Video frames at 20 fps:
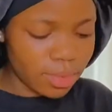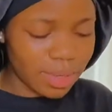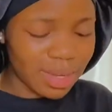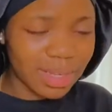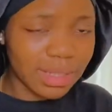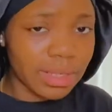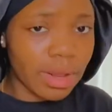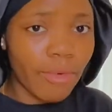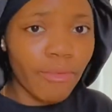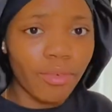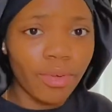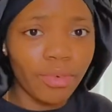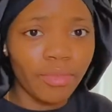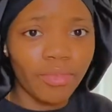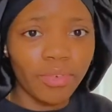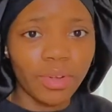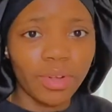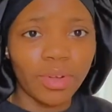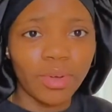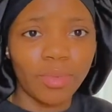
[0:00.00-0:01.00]
I even
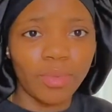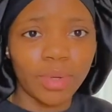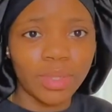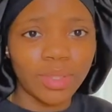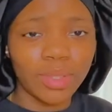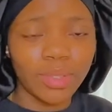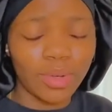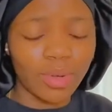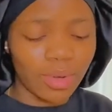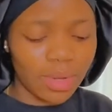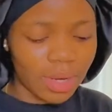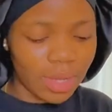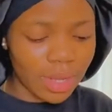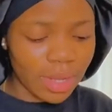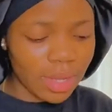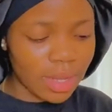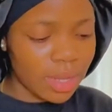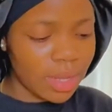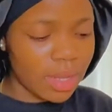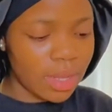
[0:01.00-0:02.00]
forgot what to call it.
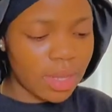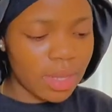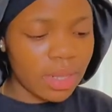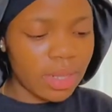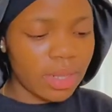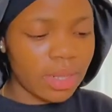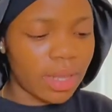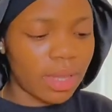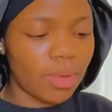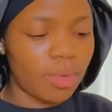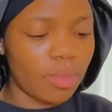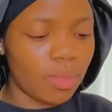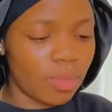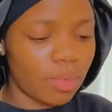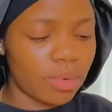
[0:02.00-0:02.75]
Like